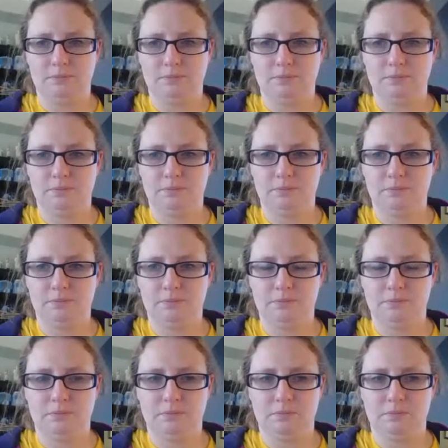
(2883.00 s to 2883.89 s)

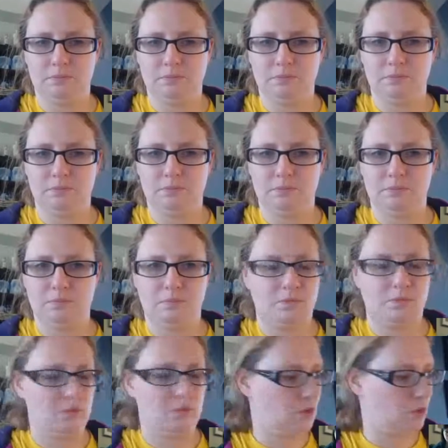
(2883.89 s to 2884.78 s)
0.05.
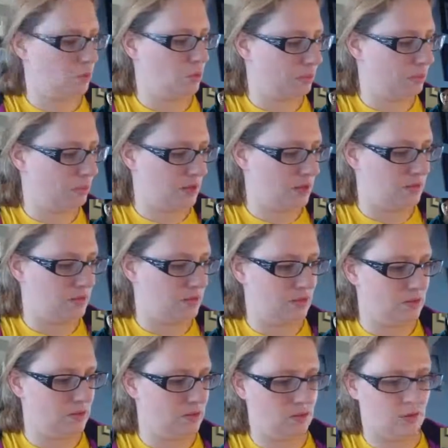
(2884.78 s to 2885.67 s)
Yep.
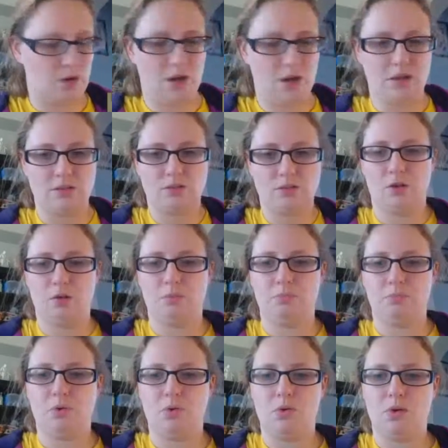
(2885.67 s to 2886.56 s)

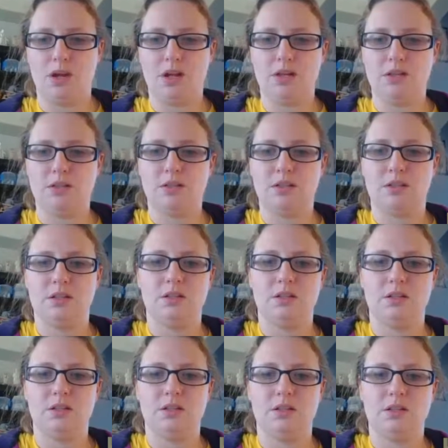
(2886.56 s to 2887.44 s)
And then you said
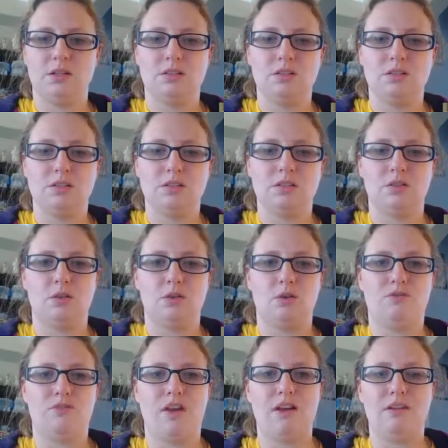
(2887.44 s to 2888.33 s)
15 was
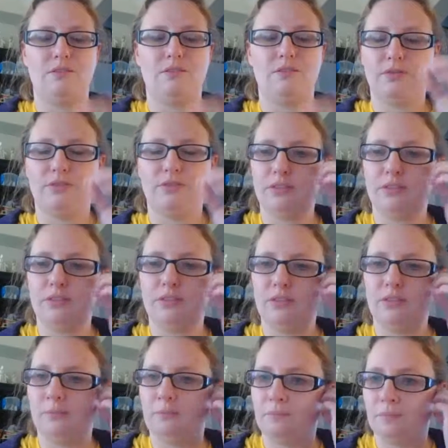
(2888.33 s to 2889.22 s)
greater than that
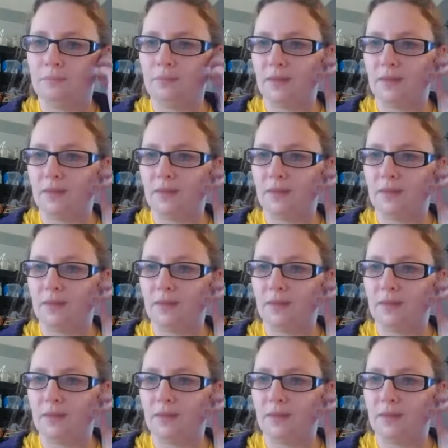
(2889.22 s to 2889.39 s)
number?